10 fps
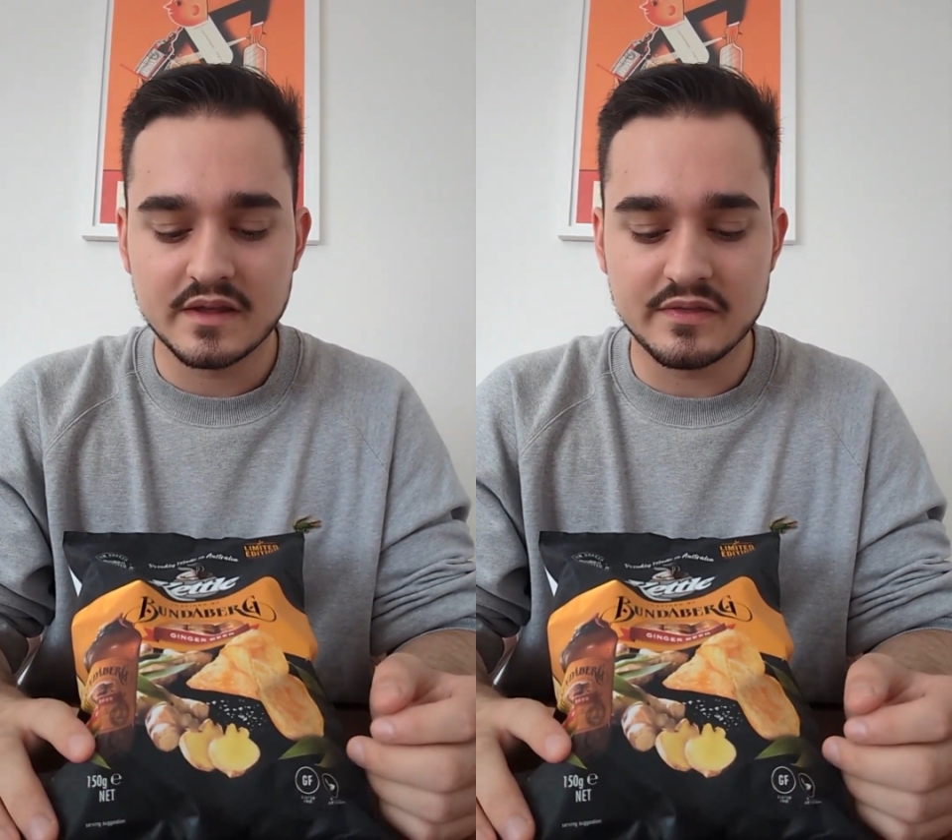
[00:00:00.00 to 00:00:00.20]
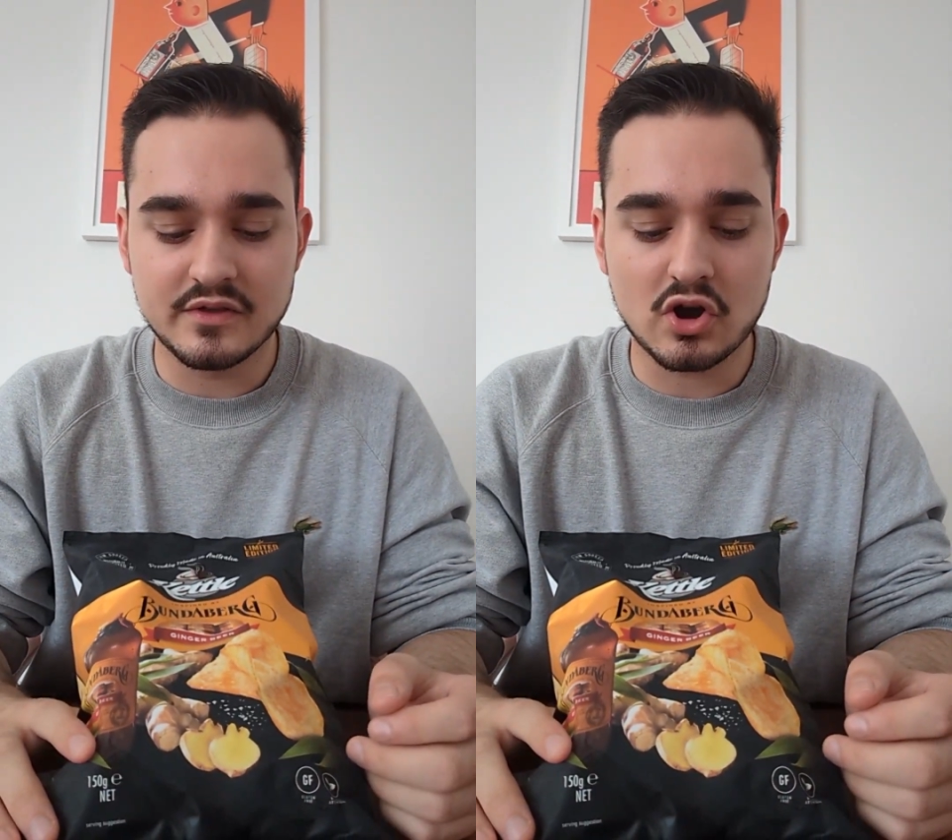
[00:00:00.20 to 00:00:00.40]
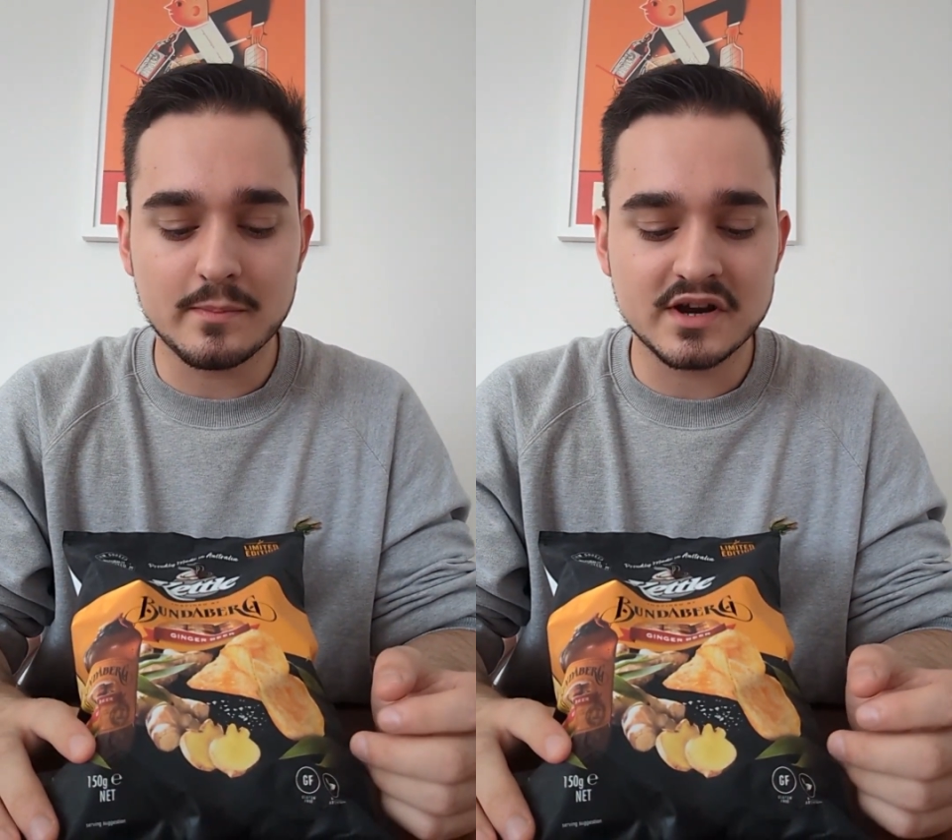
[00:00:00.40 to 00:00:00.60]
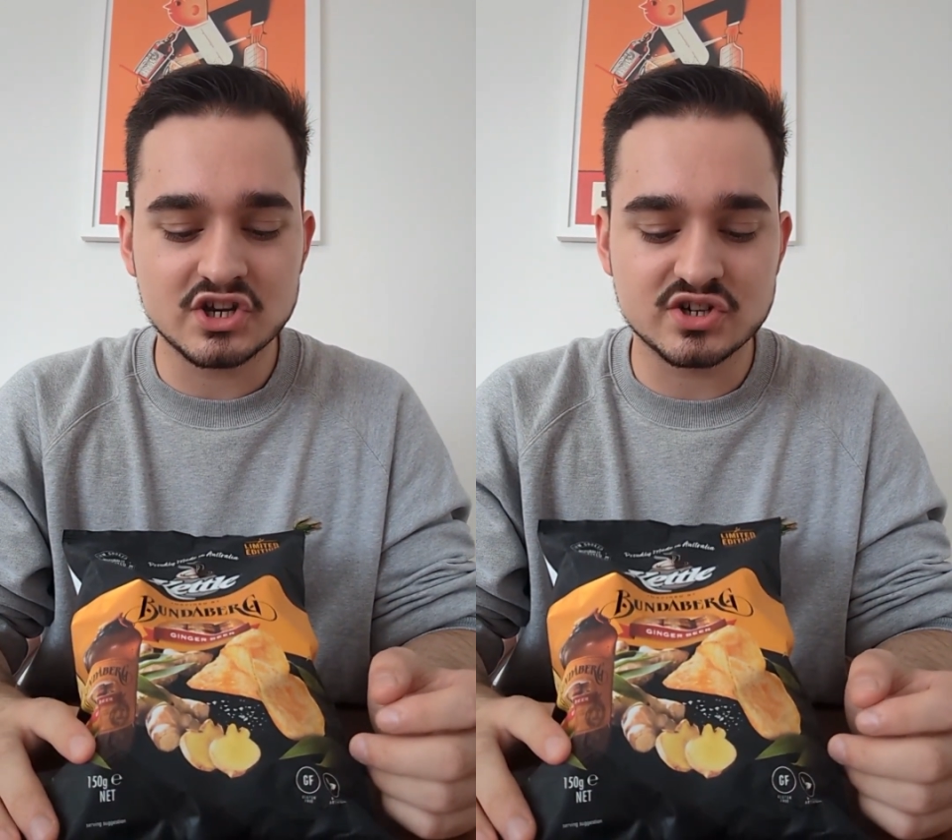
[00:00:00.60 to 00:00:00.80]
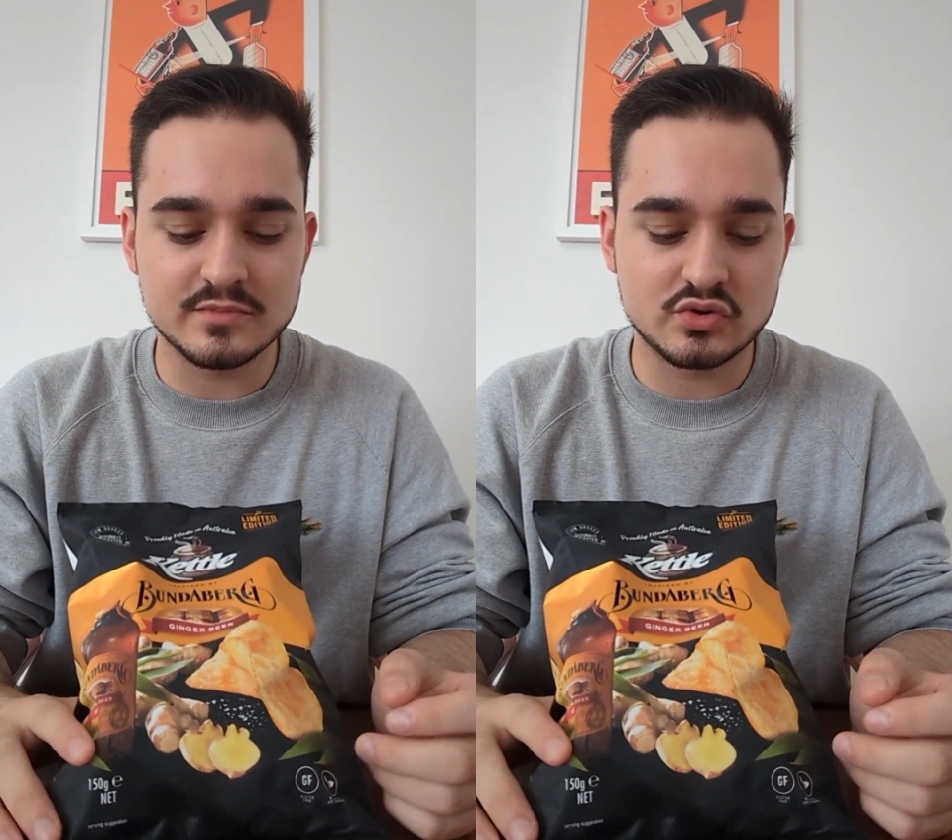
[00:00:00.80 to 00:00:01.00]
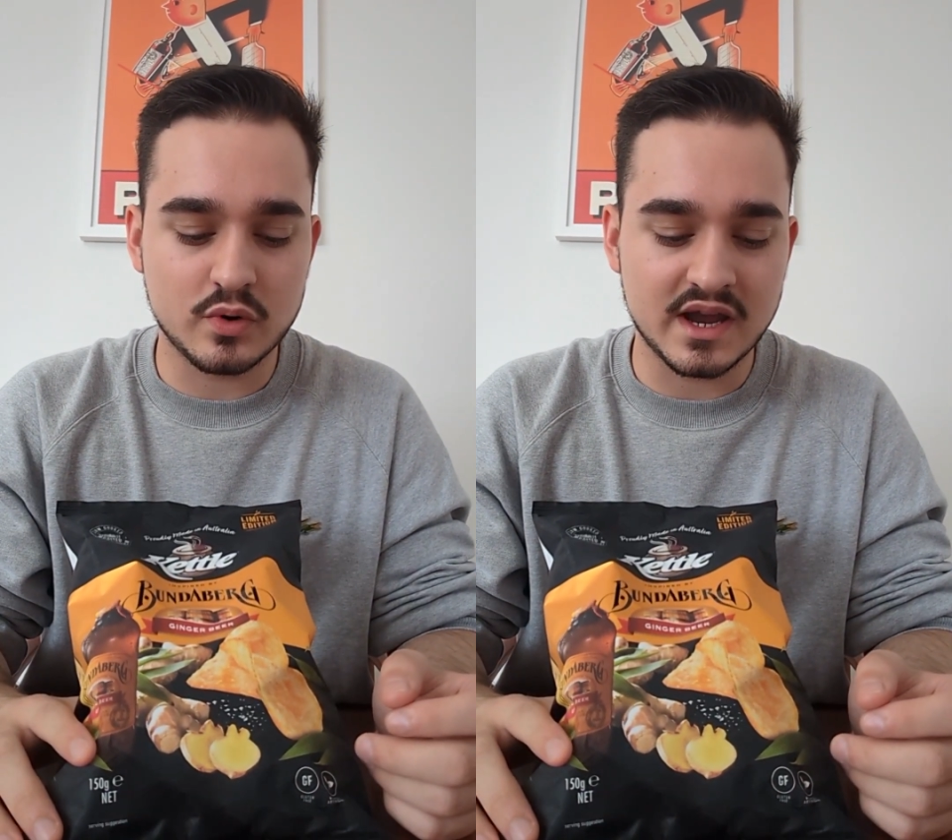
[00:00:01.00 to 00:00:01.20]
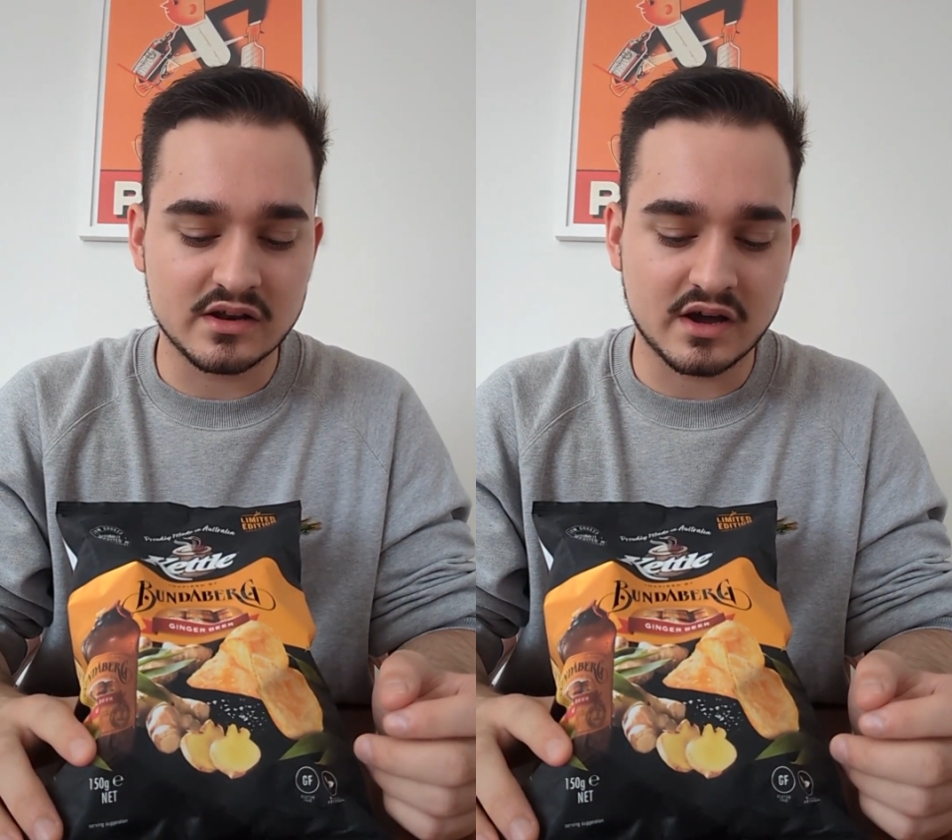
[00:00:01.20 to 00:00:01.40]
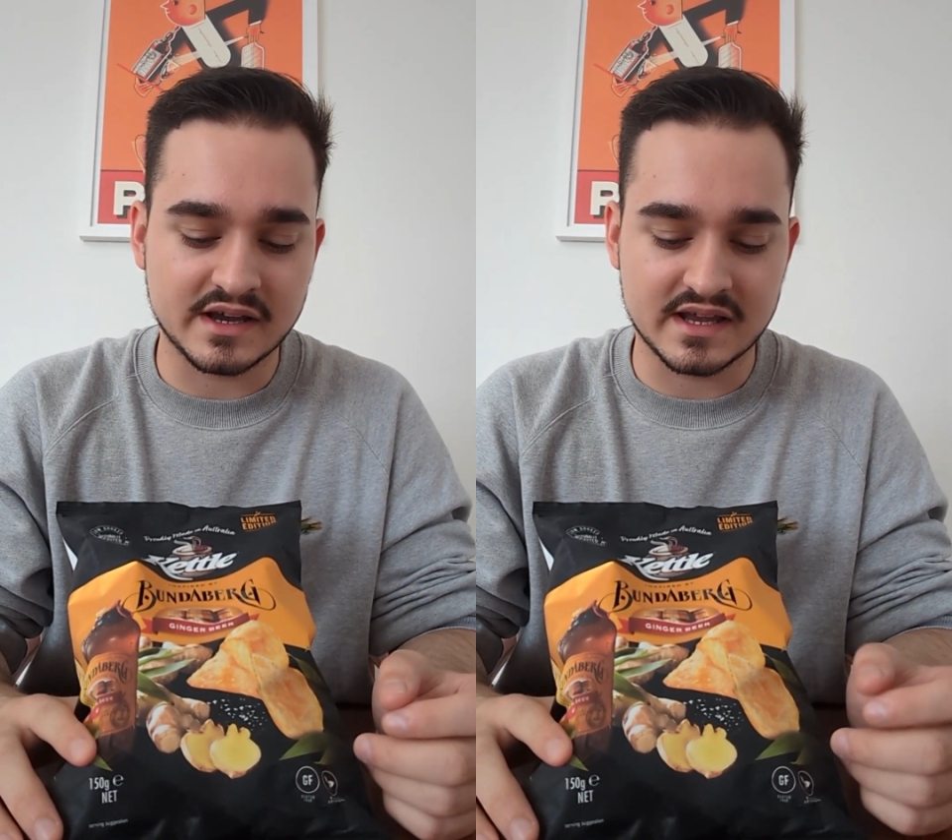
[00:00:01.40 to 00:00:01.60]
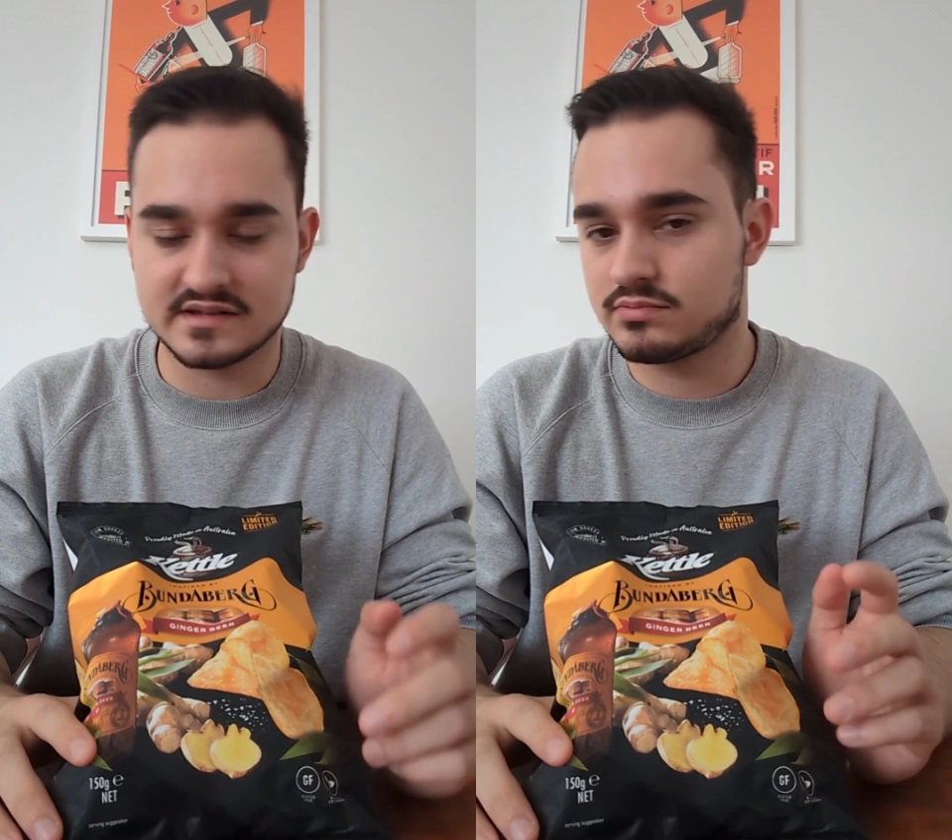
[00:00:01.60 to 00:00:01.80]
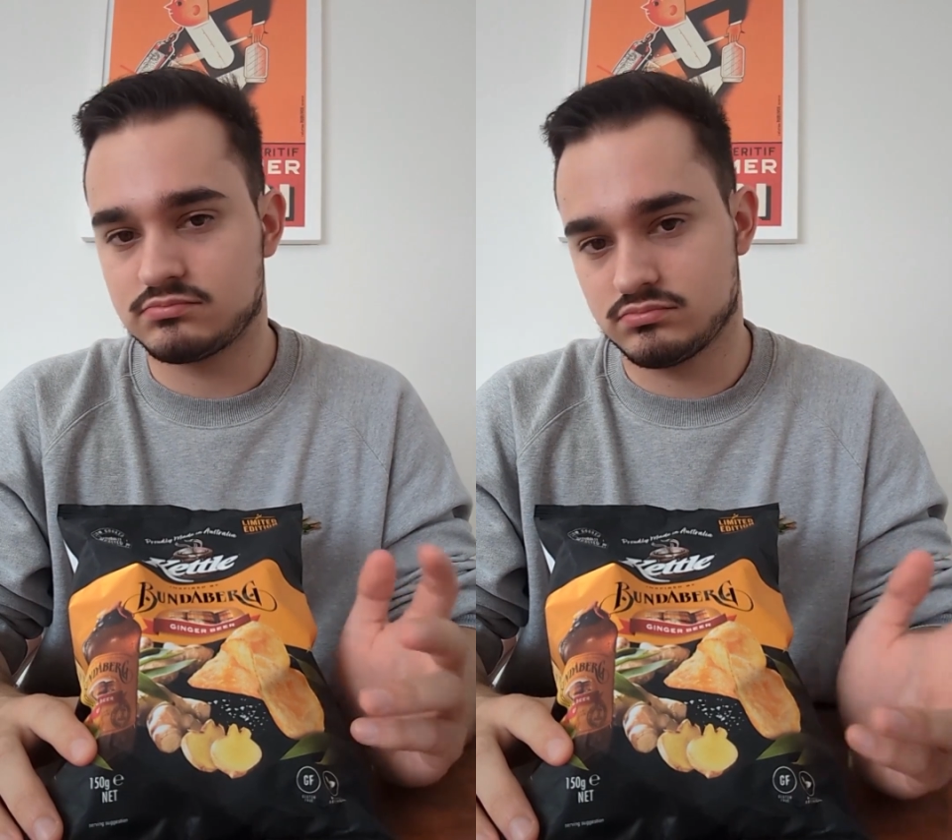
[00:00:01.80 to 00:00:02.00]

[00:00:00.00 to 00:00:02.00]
the combination between, I guess,